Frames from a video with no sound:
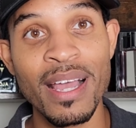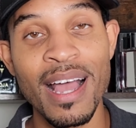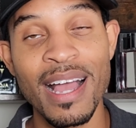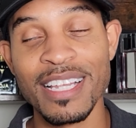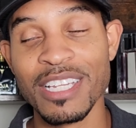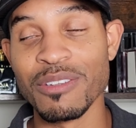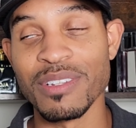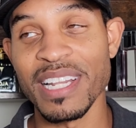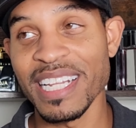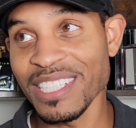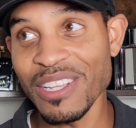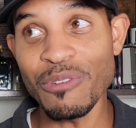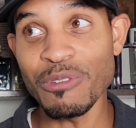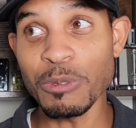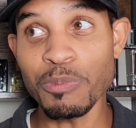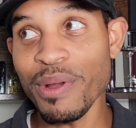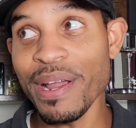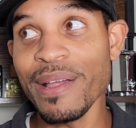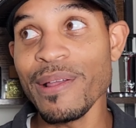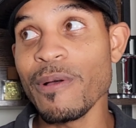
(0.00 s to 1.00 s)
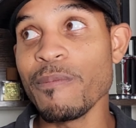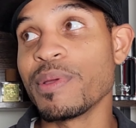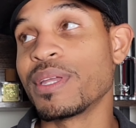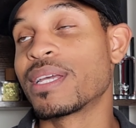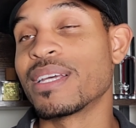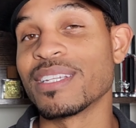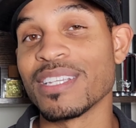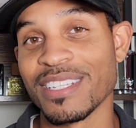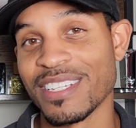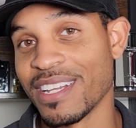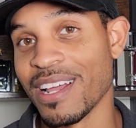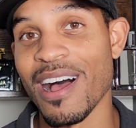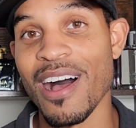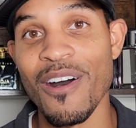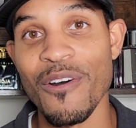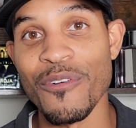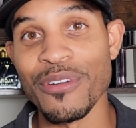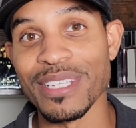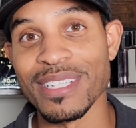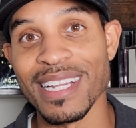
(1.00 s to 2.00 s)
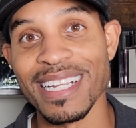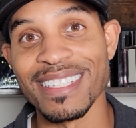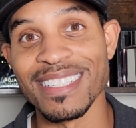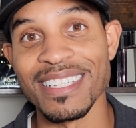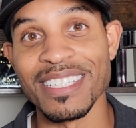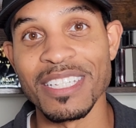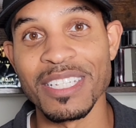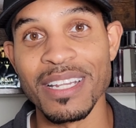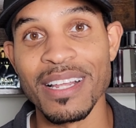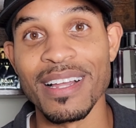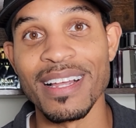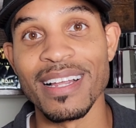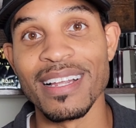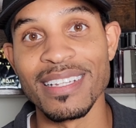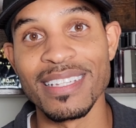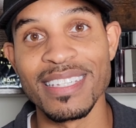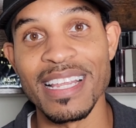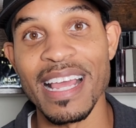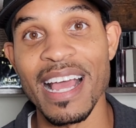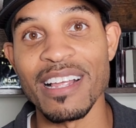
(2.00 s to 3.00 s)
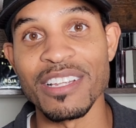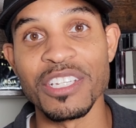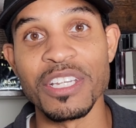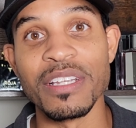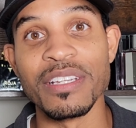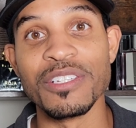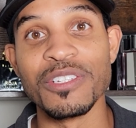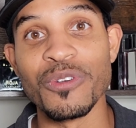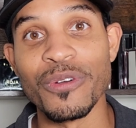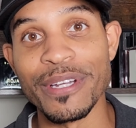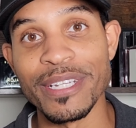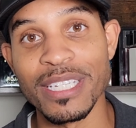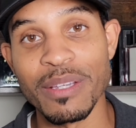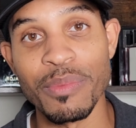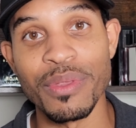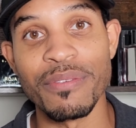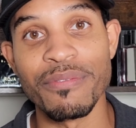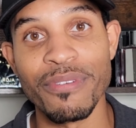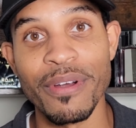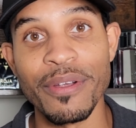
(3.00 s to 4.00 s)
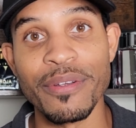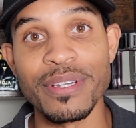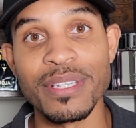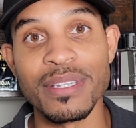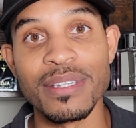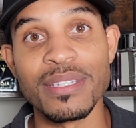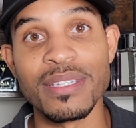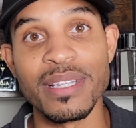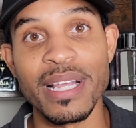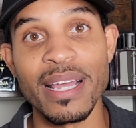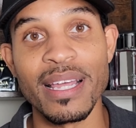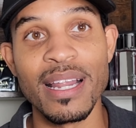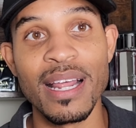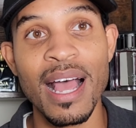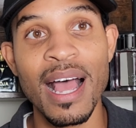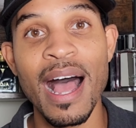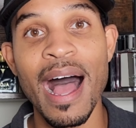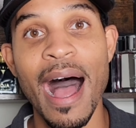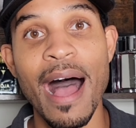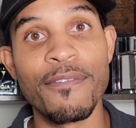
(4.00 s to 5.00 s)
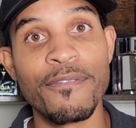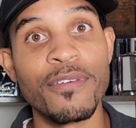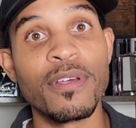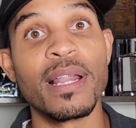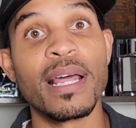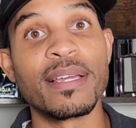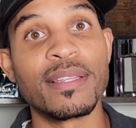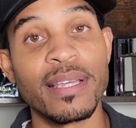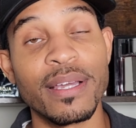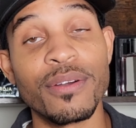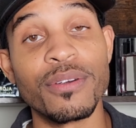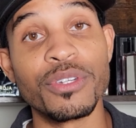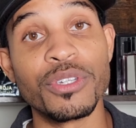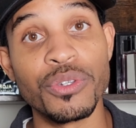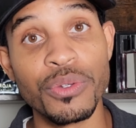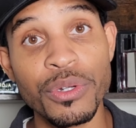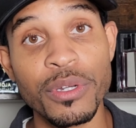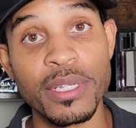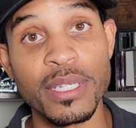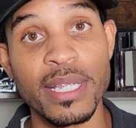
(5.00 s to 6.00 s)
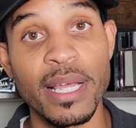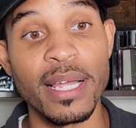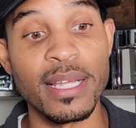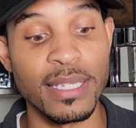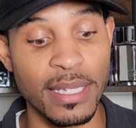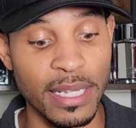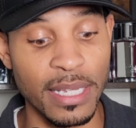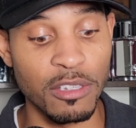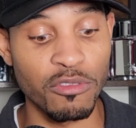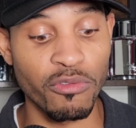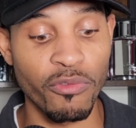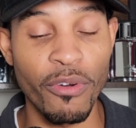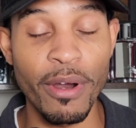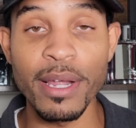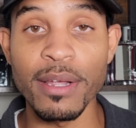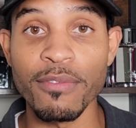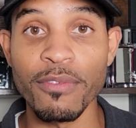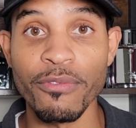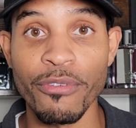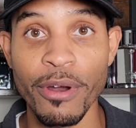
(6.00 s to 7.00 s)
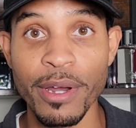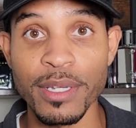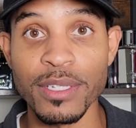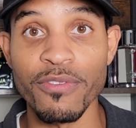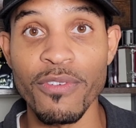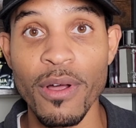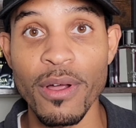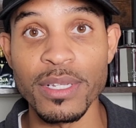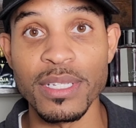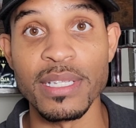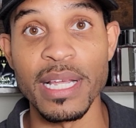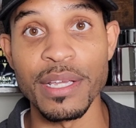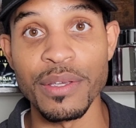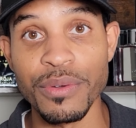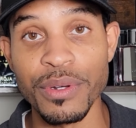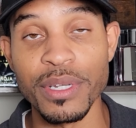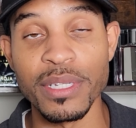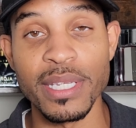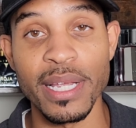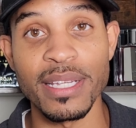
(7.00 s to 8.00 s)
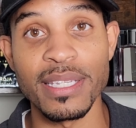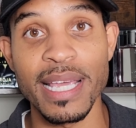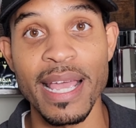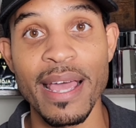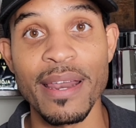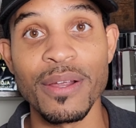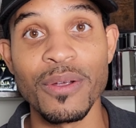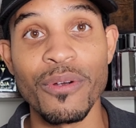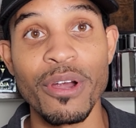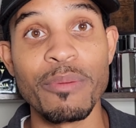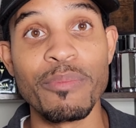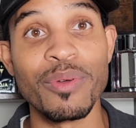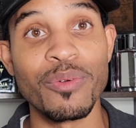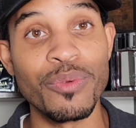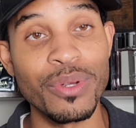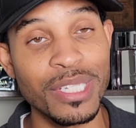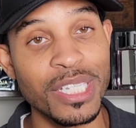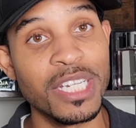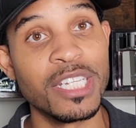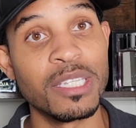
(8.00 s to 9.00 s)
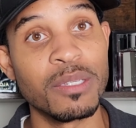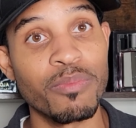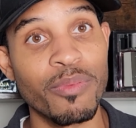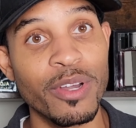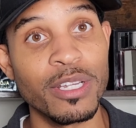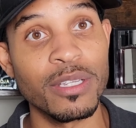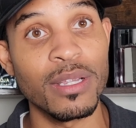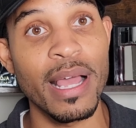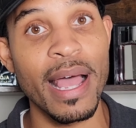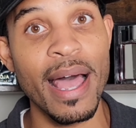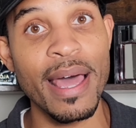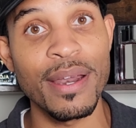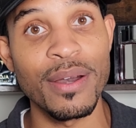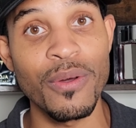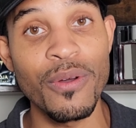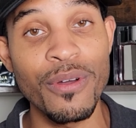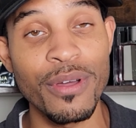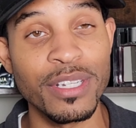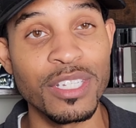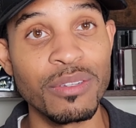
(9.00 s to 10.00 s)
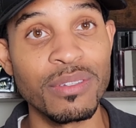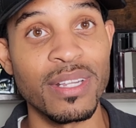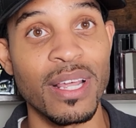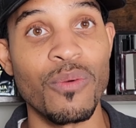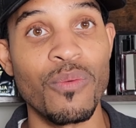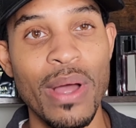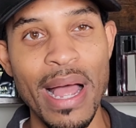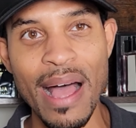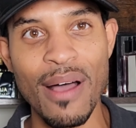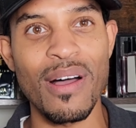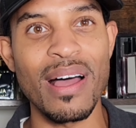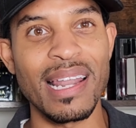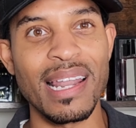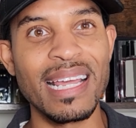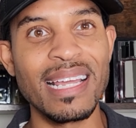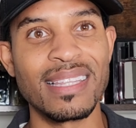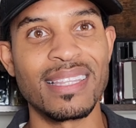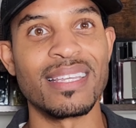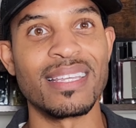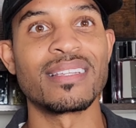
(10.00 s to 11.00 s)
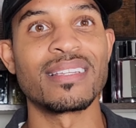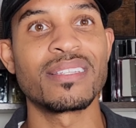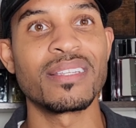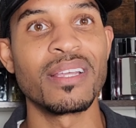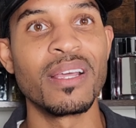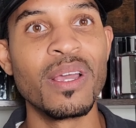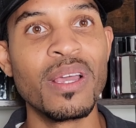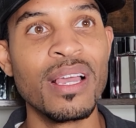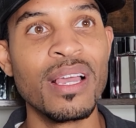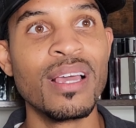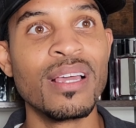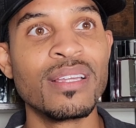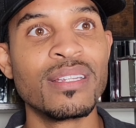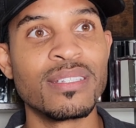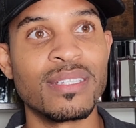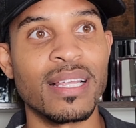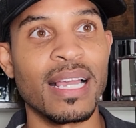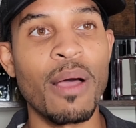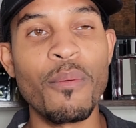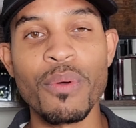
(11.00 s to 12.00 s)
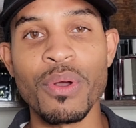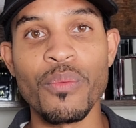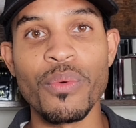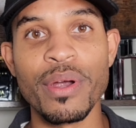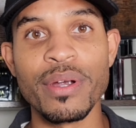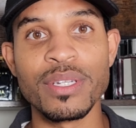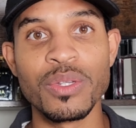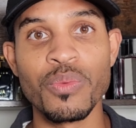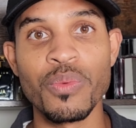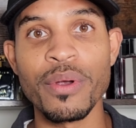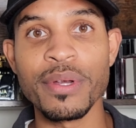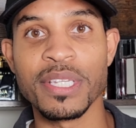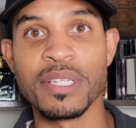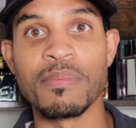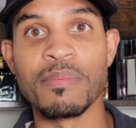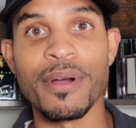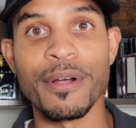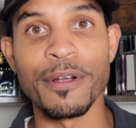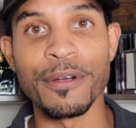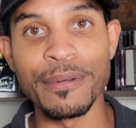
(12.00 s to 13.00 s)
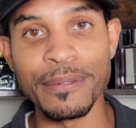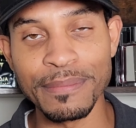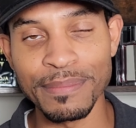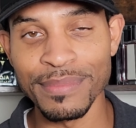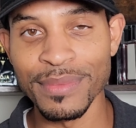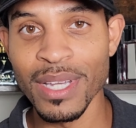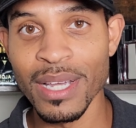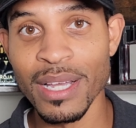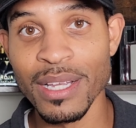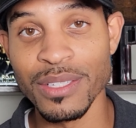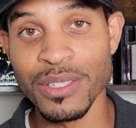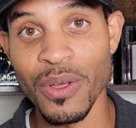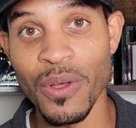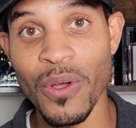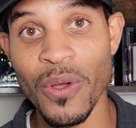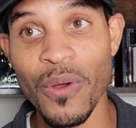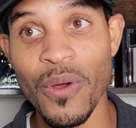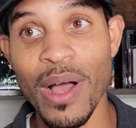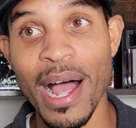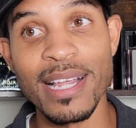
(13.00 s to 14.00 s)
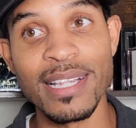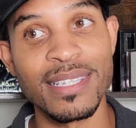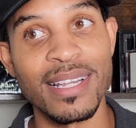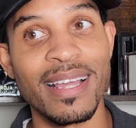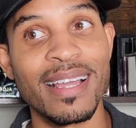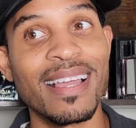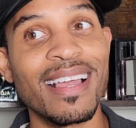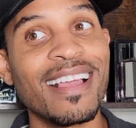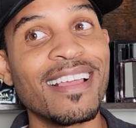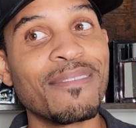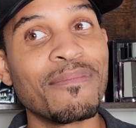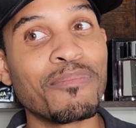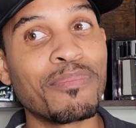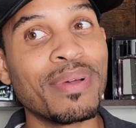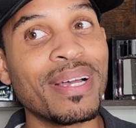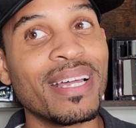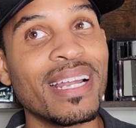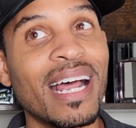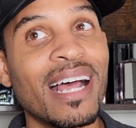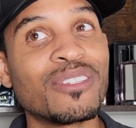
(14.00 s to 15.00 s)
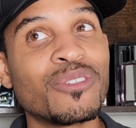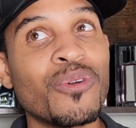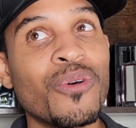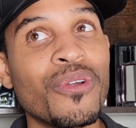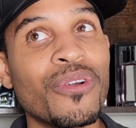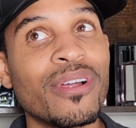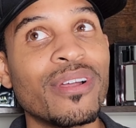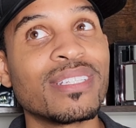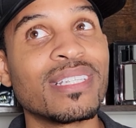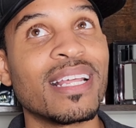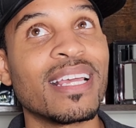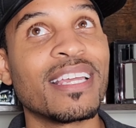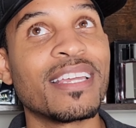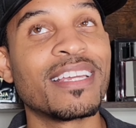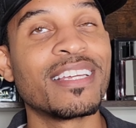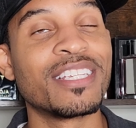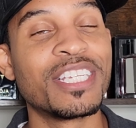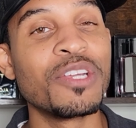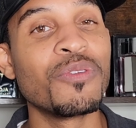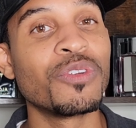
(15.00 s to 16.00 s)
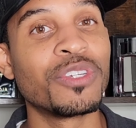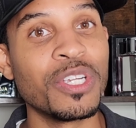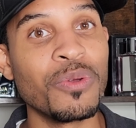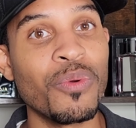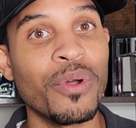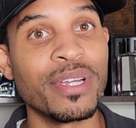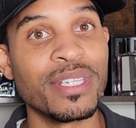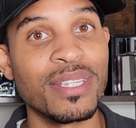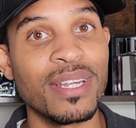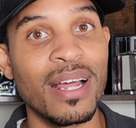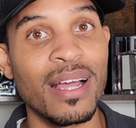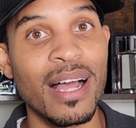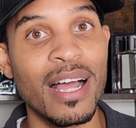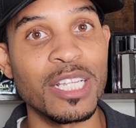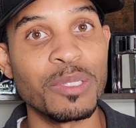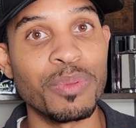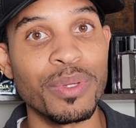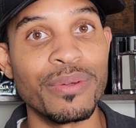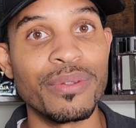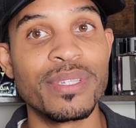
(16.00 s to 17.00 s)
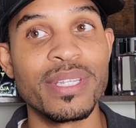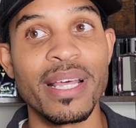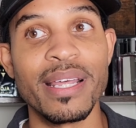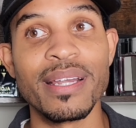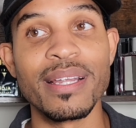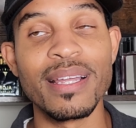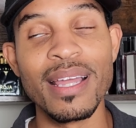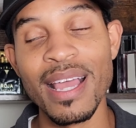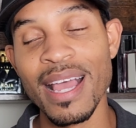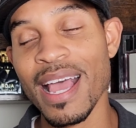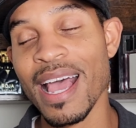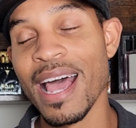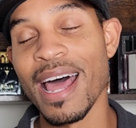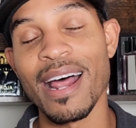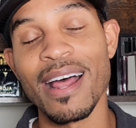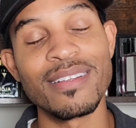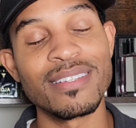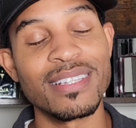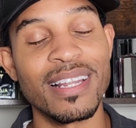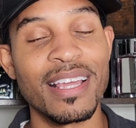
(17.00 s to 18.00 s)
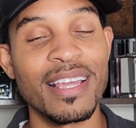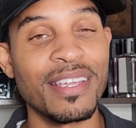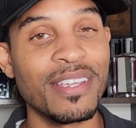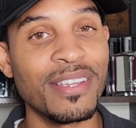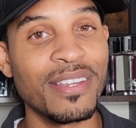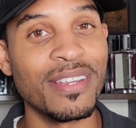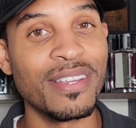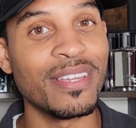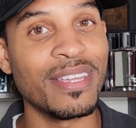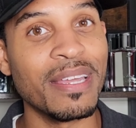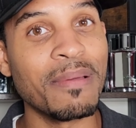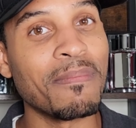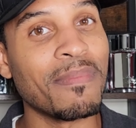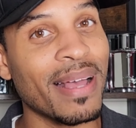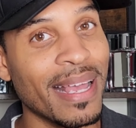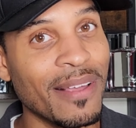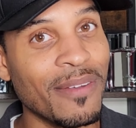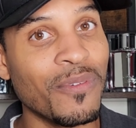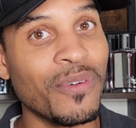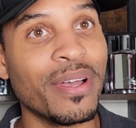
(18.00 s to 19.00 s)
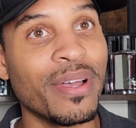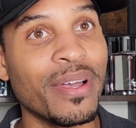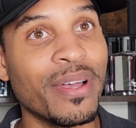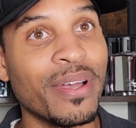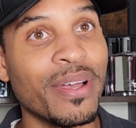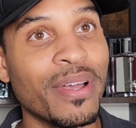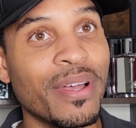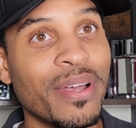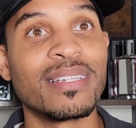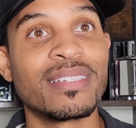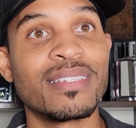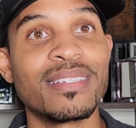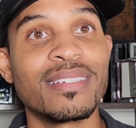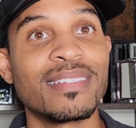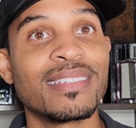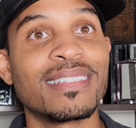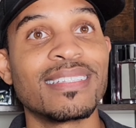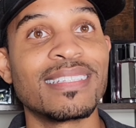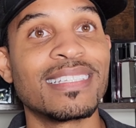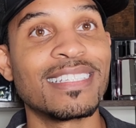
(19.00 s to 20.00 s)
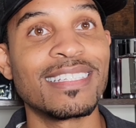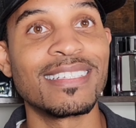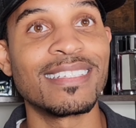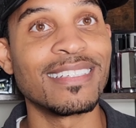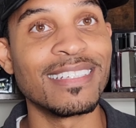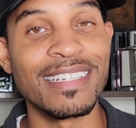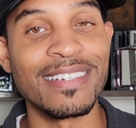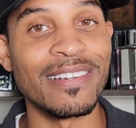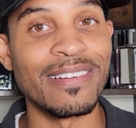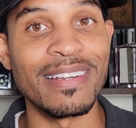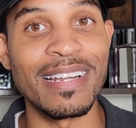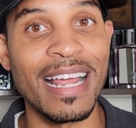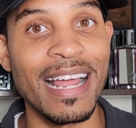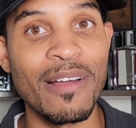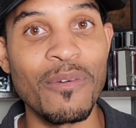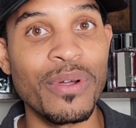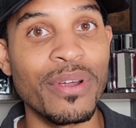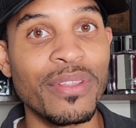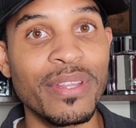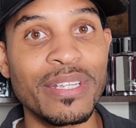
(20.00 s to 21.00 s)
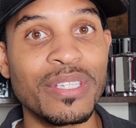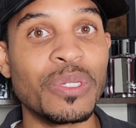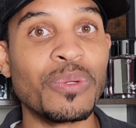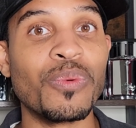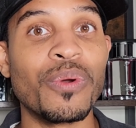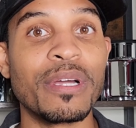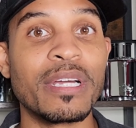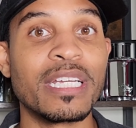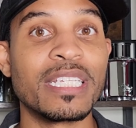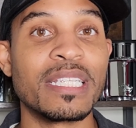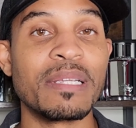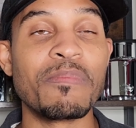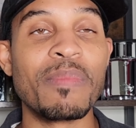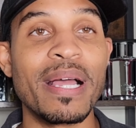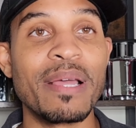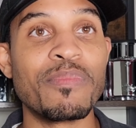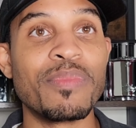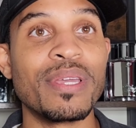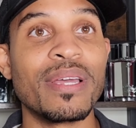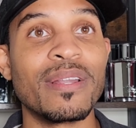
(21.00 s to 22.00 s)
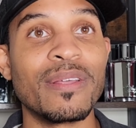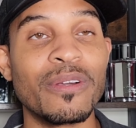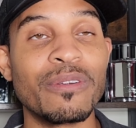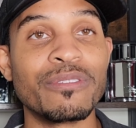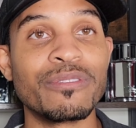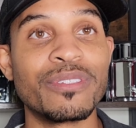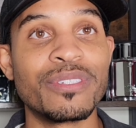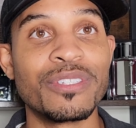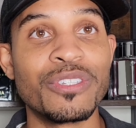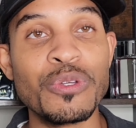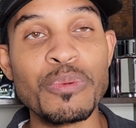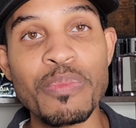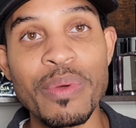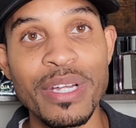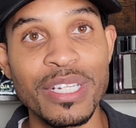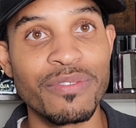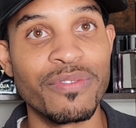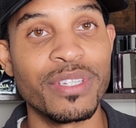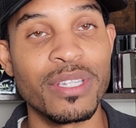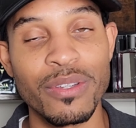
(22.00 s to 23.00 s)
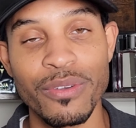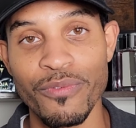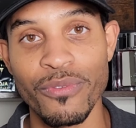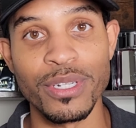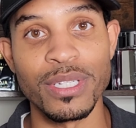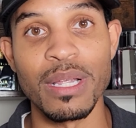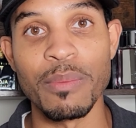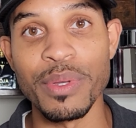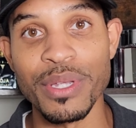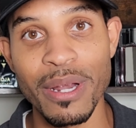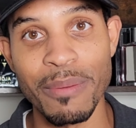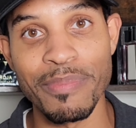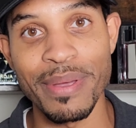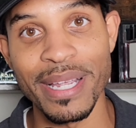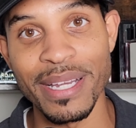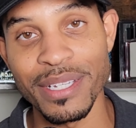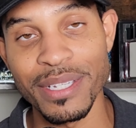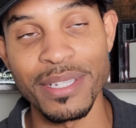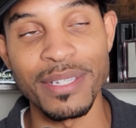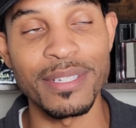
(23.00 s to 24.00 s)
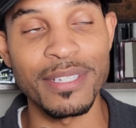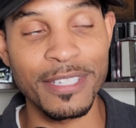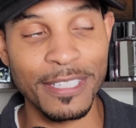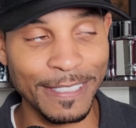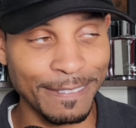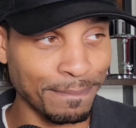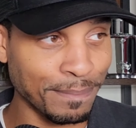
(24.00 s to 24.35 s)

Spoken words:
She was like, don't spray it on me, because she always like to see how she enjoys some of the fragrances that I feel like that are unisex, and this fragrance falls in that unisex category. But once she had it on, she was like, wow, I like this. She's like, I want to wear it to work tomorrow. So I was like, but I told her, I was like, because she works in a hospital setting, I was like, yeah, you might want to, you know, not wear this to work because it might be a little too much for some of your patients.